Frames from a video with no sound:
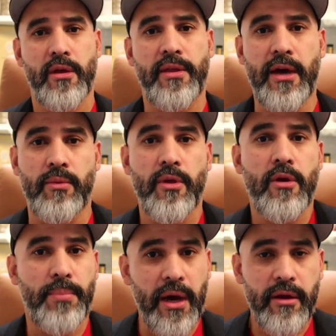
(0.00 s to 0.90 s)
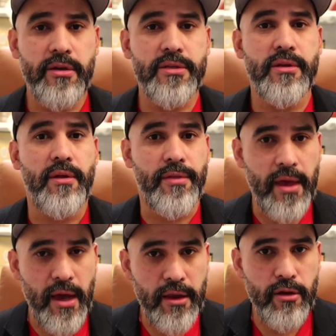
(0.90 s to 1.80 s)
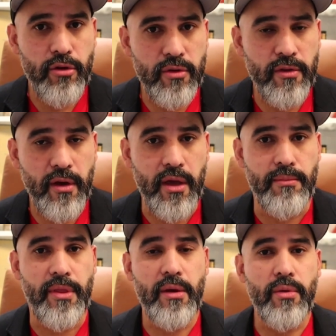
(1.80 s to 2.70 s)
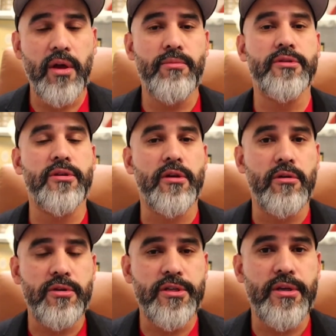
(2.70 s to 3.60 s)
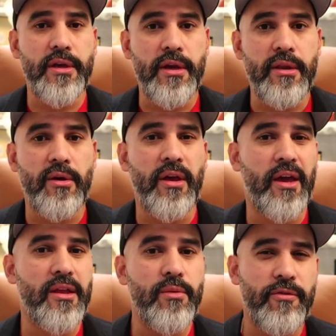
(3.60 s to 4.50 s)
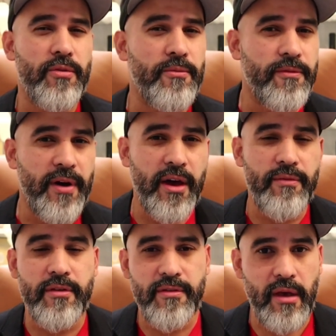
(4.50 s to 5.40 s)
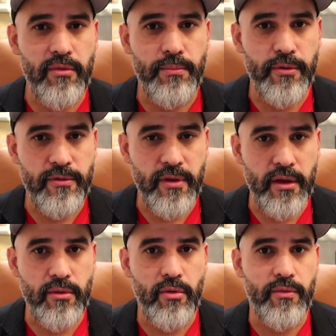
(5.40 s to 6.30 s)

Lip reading: Now, buyers, they had a good time. They were able to negotiate anywhere from 5 to 7%